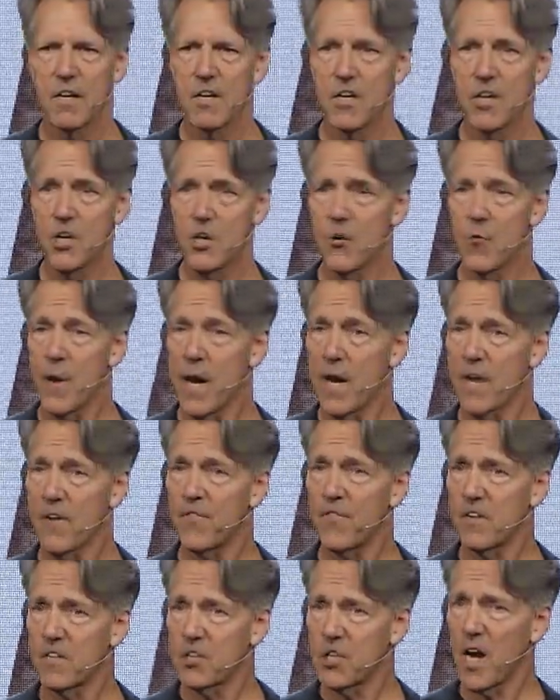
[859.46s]
you're ready
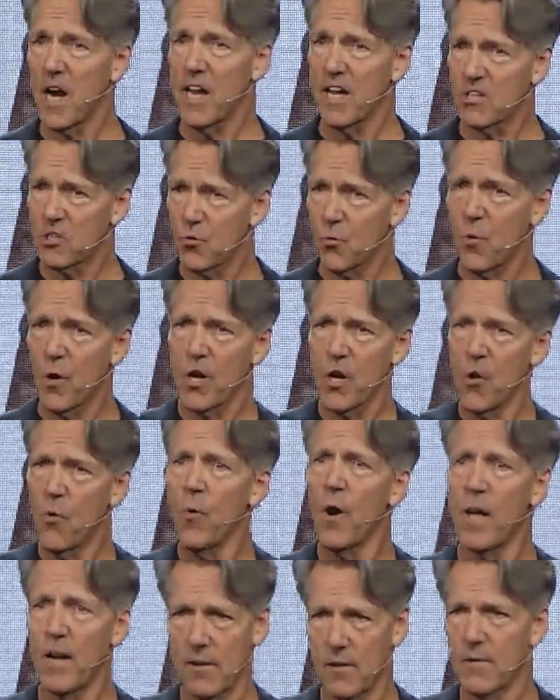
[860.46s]
for Giants
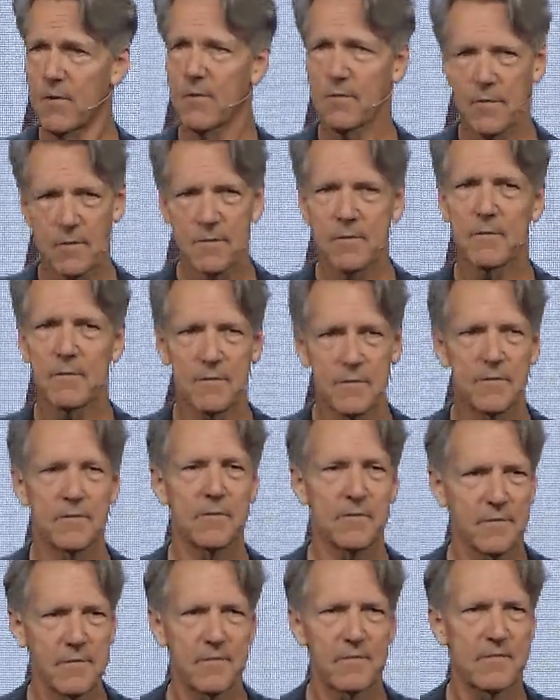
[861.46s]
101.
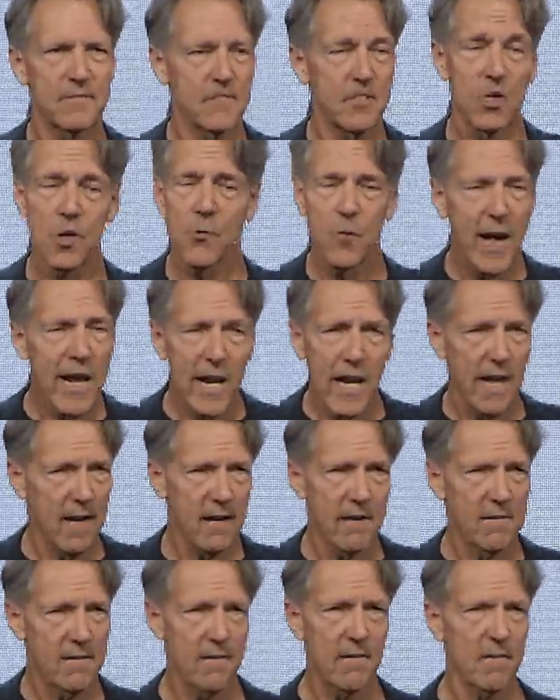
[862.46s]
You're ready.
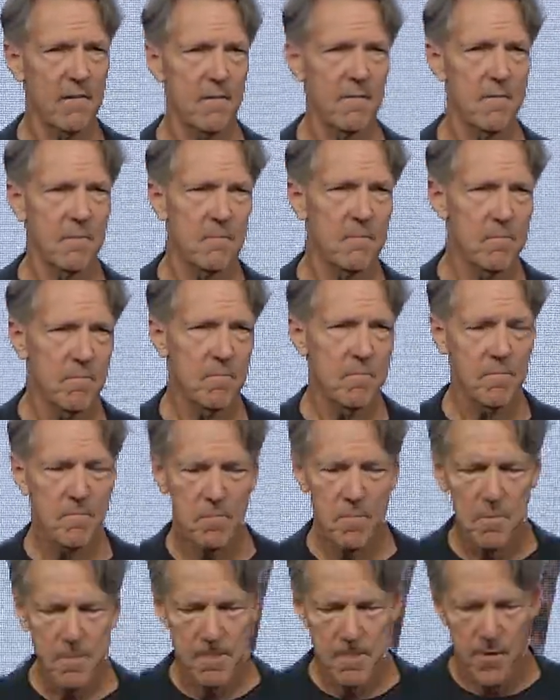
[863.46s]

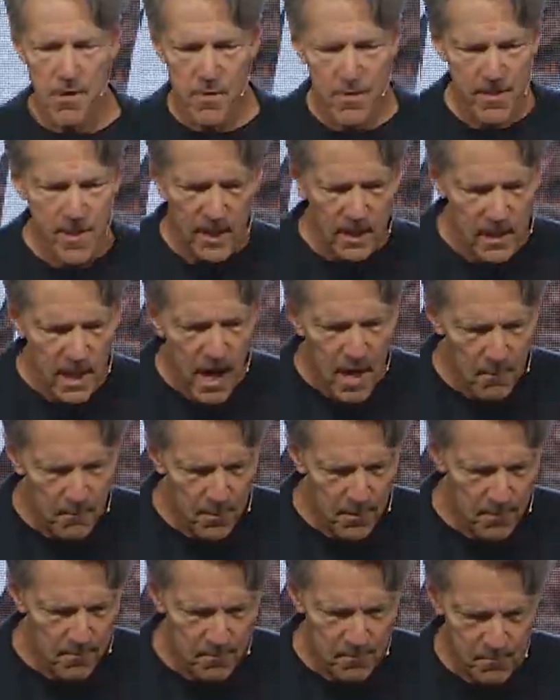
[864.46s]
You're in the
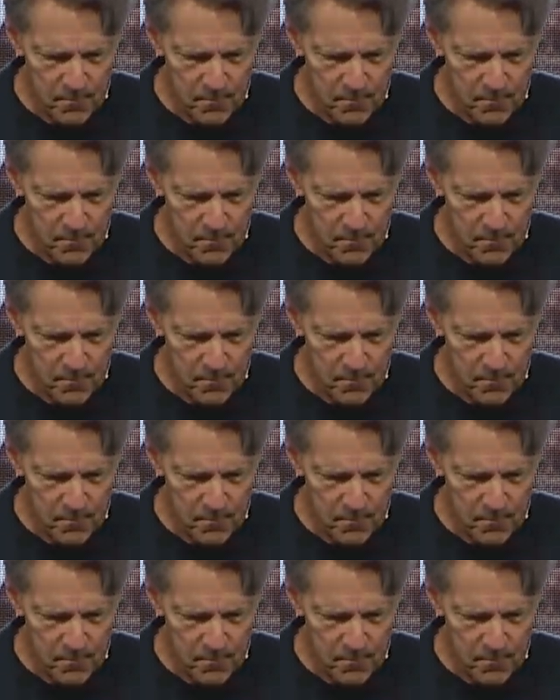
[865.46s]
club.